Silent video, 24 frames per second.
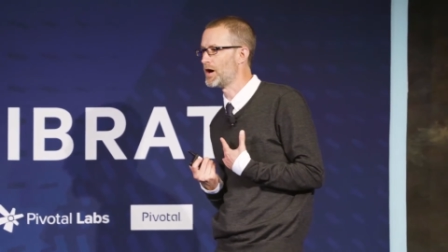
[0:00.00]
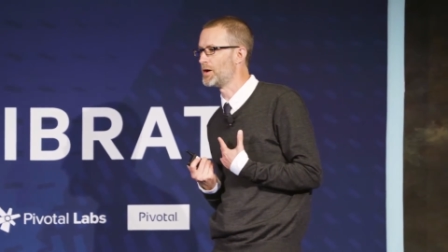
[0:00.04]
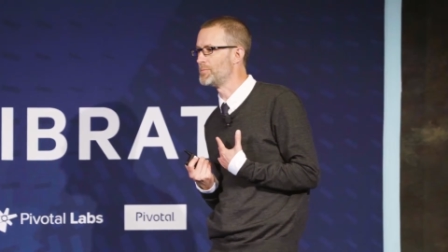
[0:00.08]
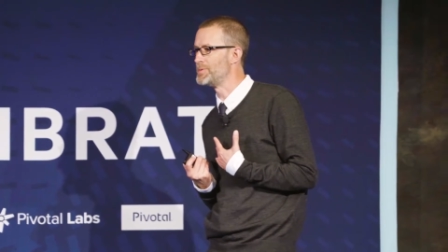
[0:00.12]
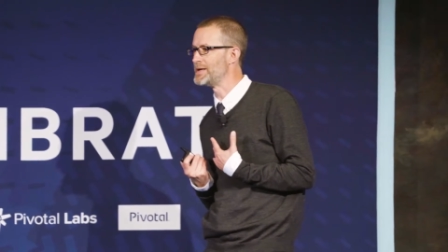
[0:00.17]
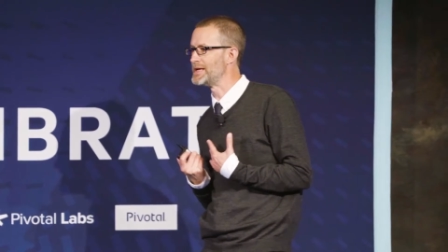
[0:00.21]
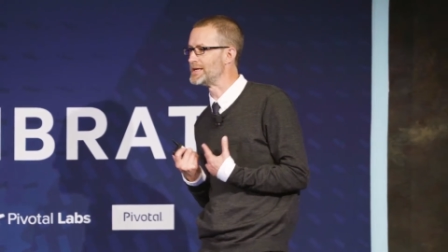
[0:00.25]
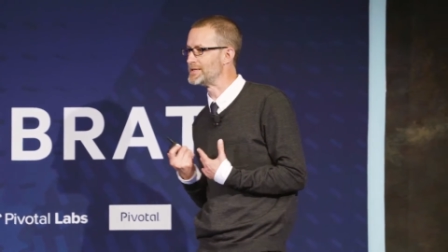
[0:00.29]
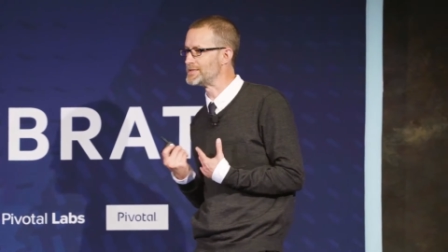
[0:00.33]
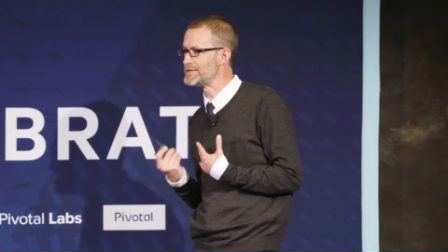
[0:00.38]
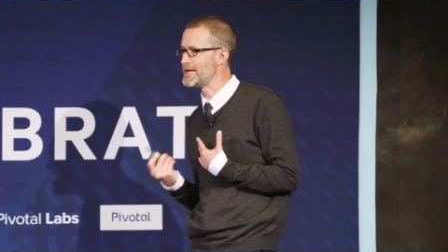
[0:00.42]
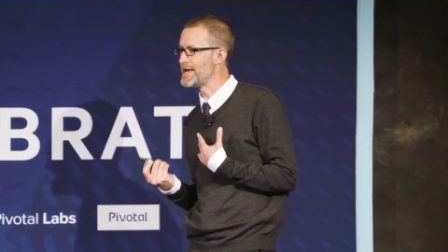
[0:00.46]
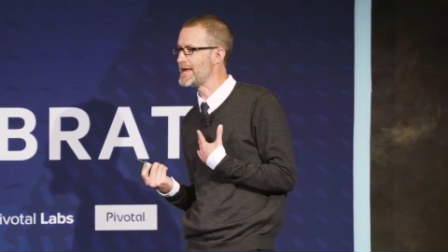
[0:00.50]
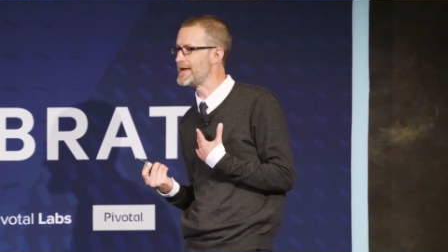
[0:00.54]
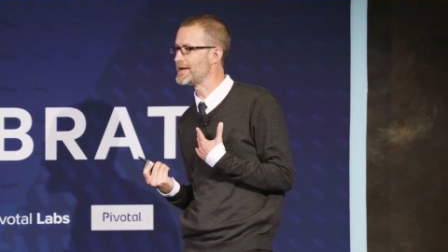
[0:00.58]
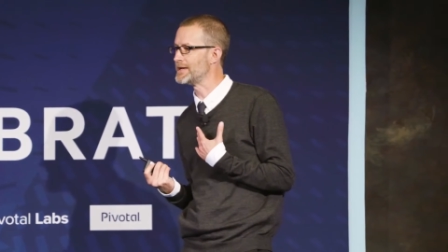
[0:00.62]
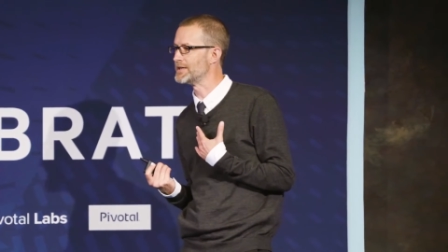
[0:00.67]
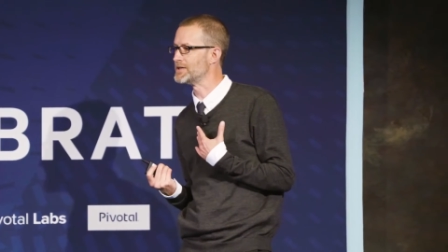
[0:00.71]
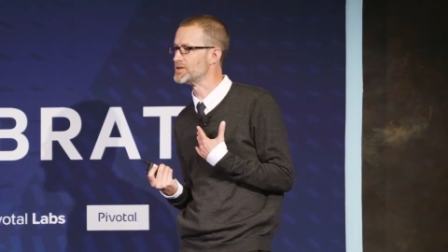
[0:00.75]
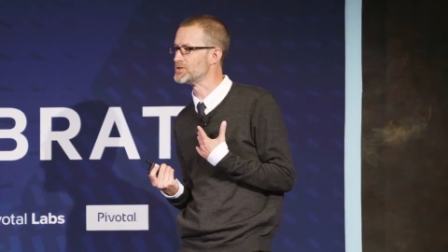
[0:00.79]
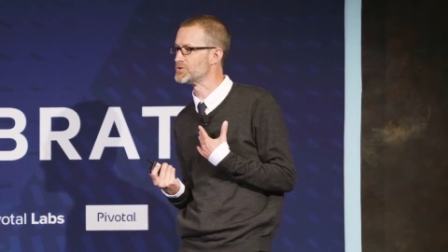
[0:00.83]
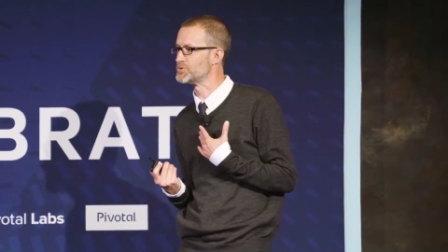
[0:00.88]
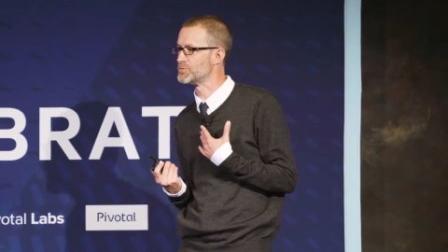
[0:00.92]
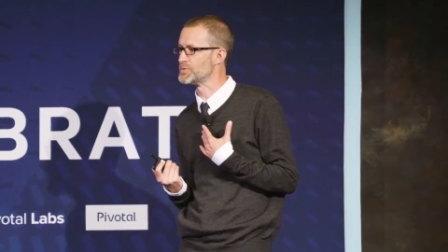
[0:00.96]
are being
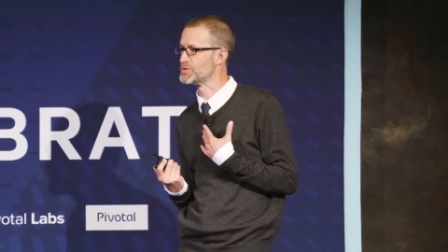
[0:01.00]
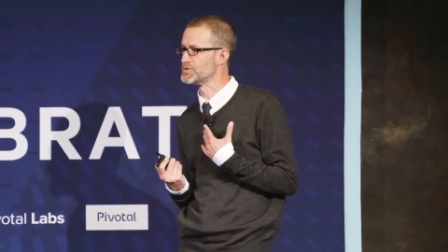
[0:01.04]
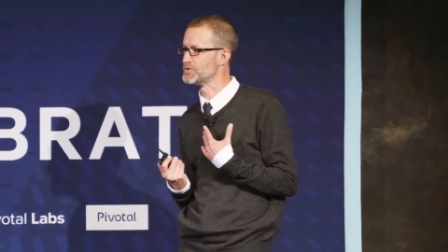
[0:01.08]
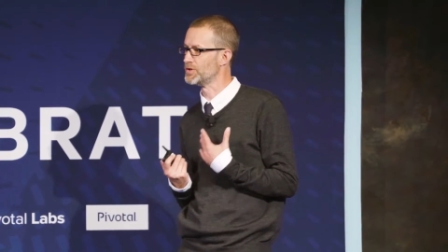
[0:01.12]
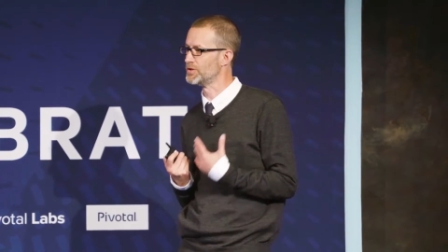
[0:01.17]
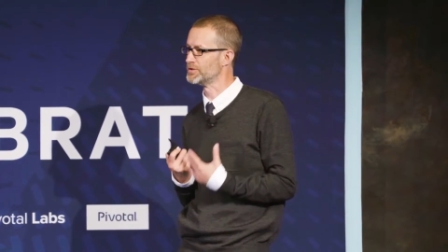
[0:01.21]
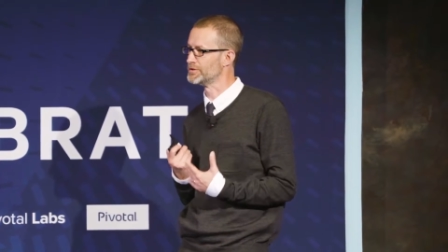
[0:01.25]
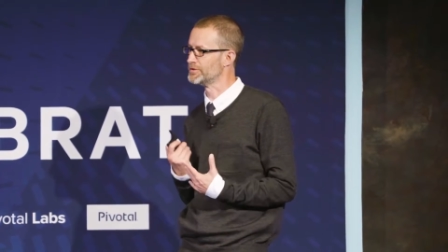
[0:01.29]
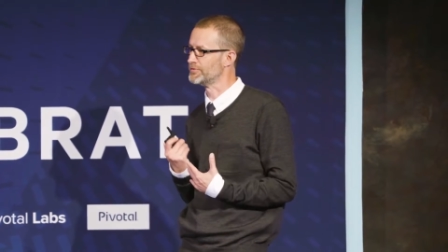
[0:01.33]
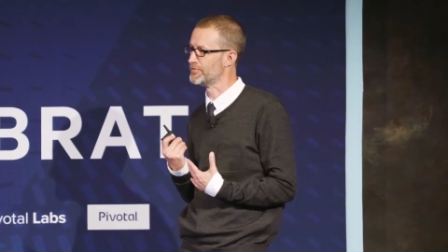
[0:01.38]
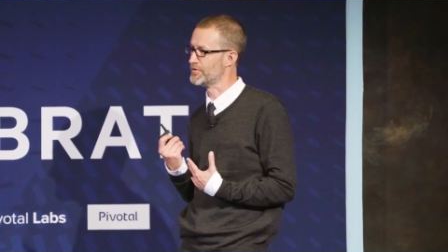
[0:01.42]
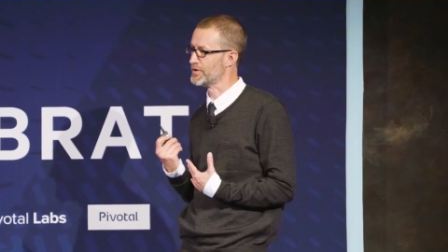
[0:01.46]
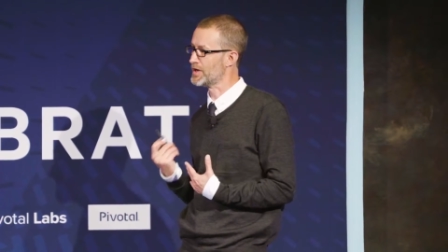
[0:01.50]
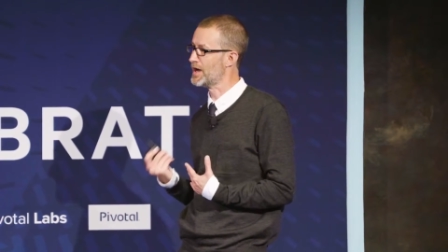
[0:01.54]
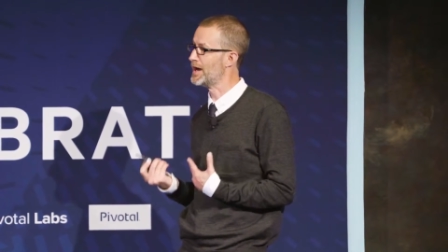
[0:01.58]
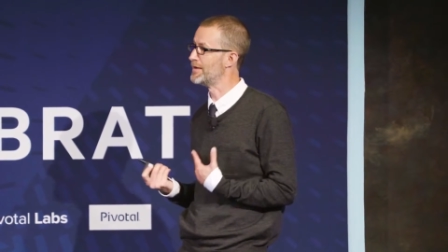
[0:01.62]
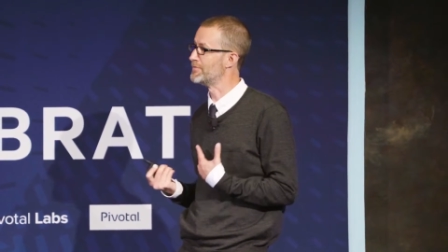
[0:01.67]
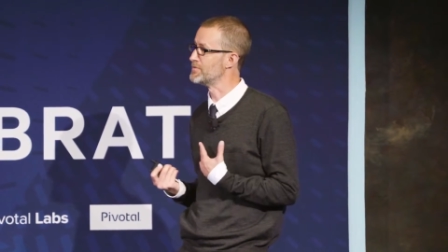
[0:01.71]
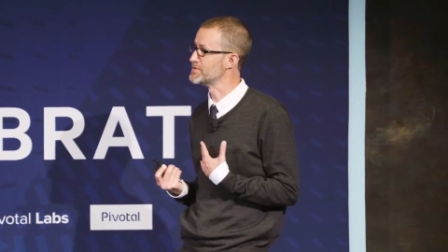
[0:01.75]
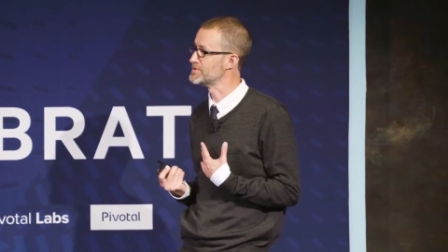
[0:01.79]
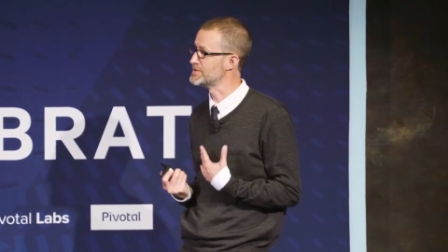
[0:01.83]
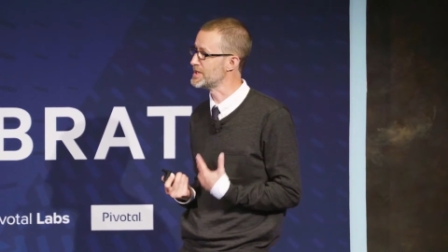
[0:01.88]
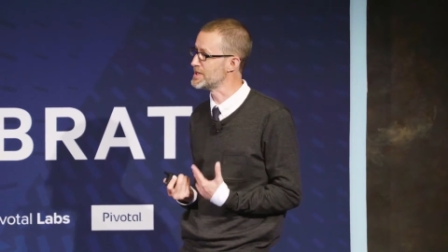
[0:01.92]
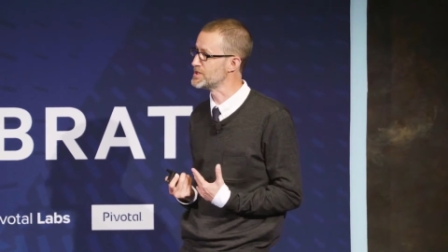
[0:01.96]
taken as a result of the
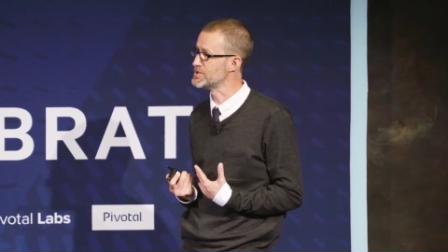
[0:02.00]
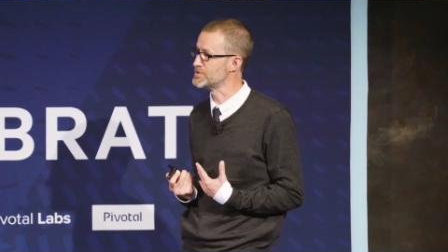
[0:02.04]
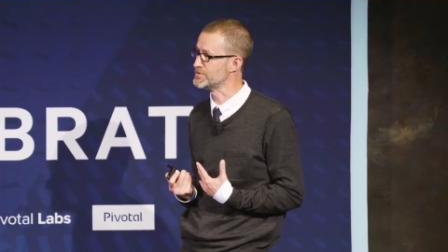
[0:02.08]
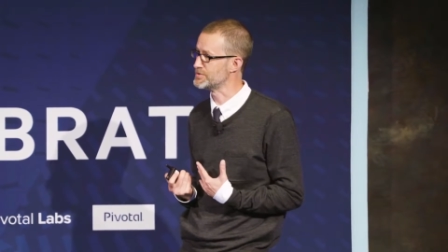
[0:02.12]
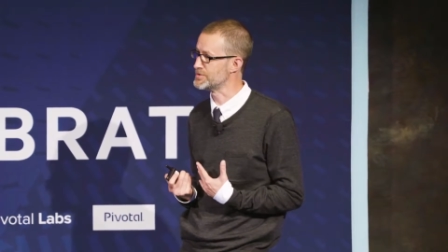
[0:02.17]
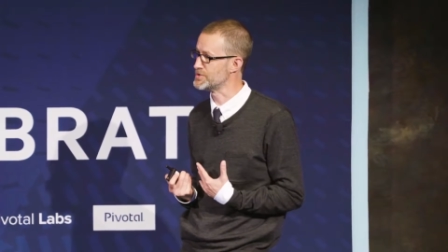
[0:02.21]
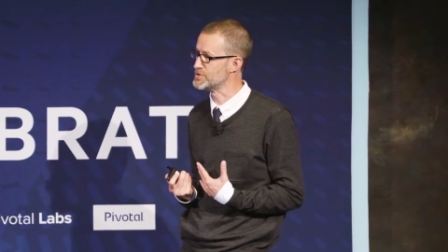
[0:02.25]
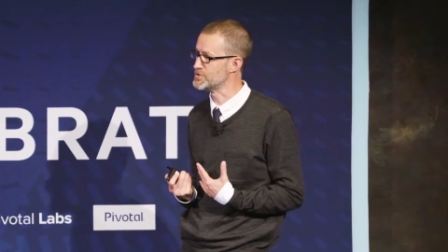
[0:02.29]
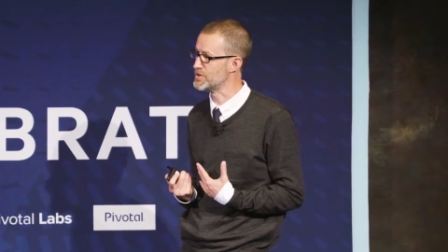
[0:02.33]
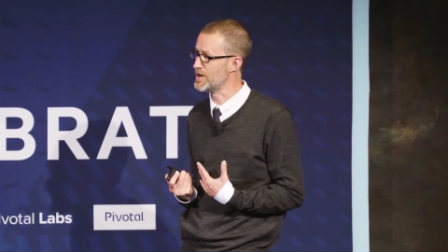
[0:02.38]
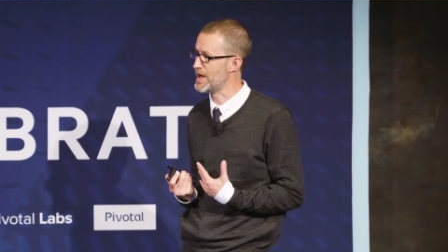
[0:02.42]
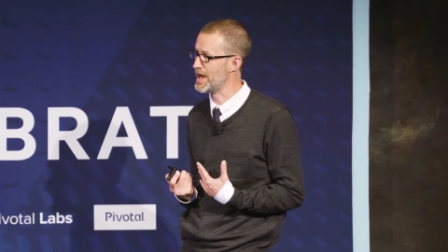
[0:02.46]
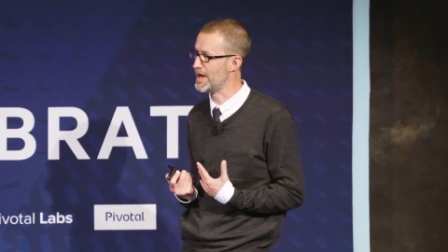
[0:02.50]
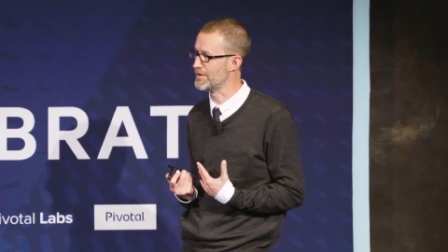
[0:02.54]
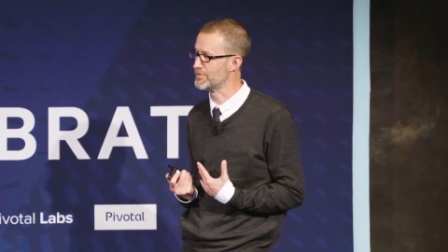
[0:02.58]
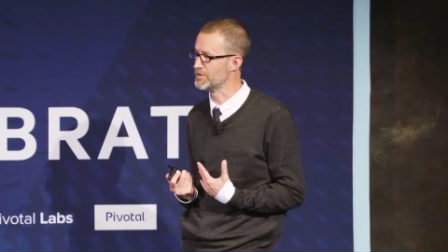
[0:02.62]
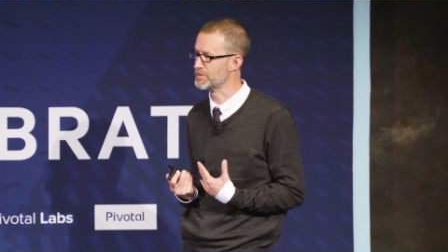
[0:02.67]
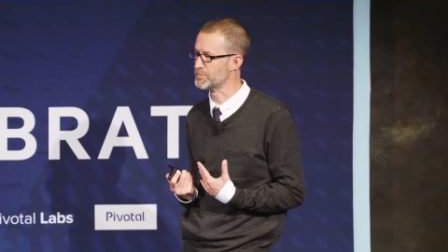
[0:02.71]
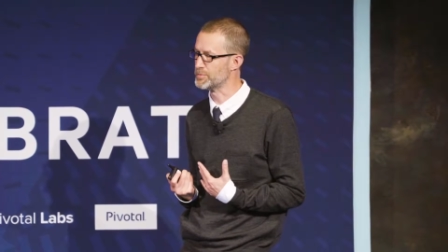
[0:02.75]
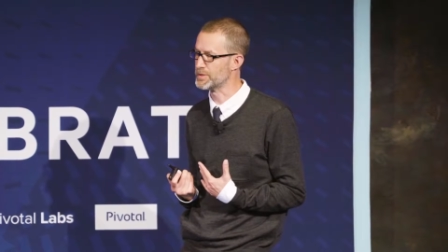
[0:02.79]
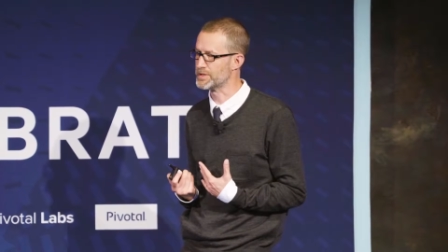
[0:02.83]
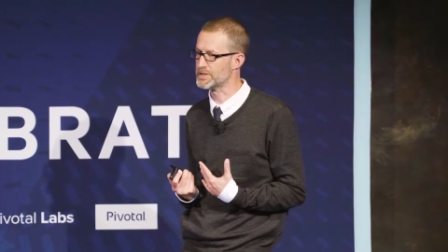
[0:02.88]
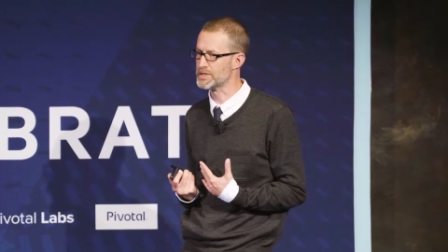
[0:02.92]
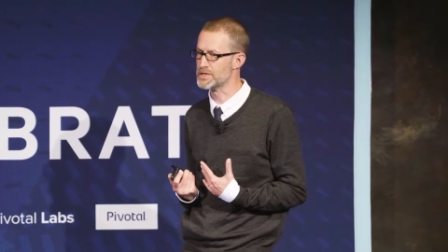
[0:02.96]
conversation that you're
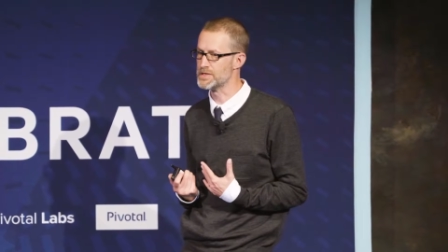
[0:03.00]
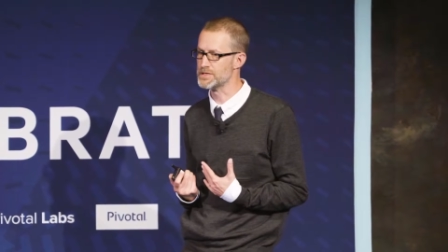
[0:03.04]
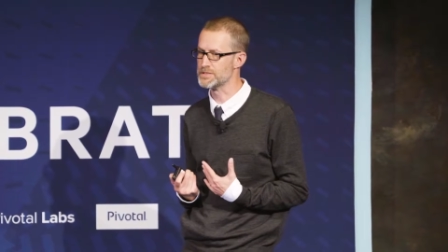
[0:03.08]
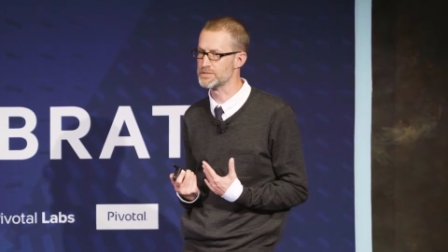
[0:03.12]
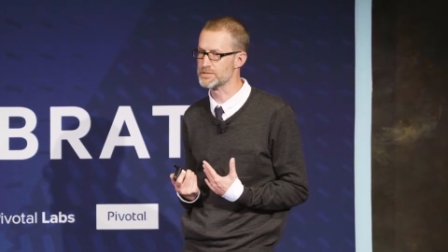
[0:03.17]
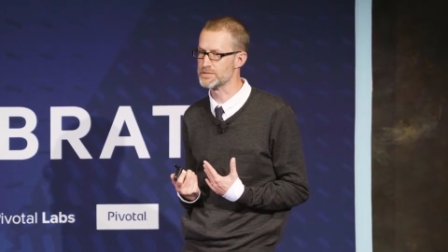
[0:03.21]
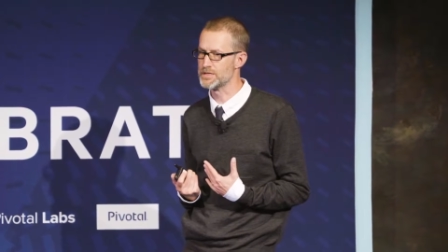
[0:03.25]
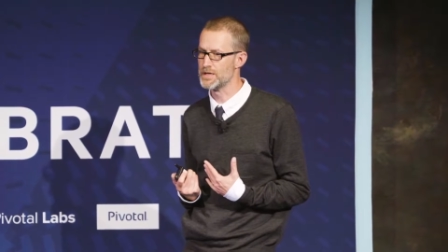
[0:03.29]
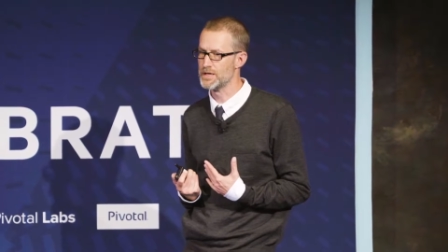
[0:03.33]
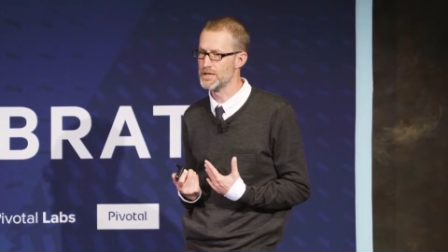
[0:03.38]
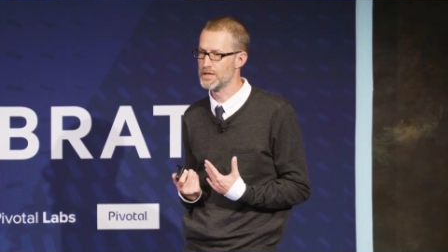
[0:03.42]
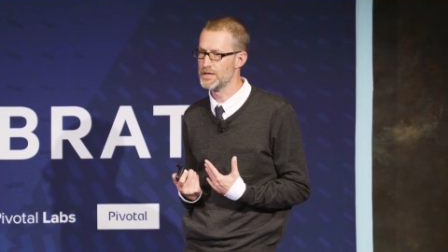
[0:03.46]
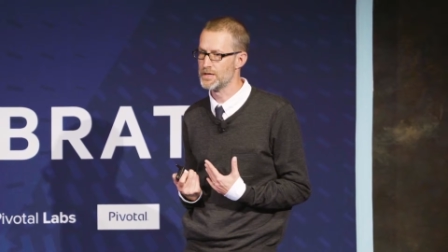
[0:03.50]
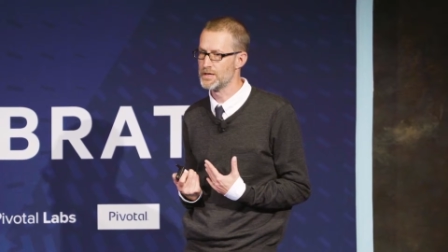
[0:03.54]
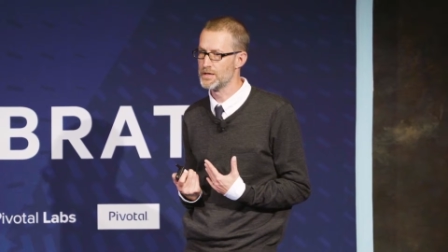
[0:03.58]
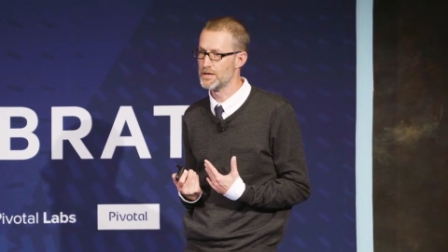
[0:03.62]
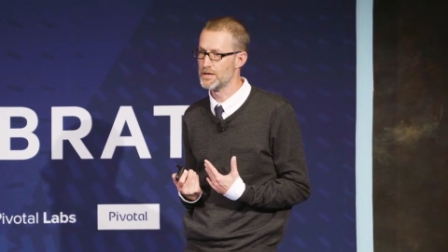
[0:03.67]
having. Because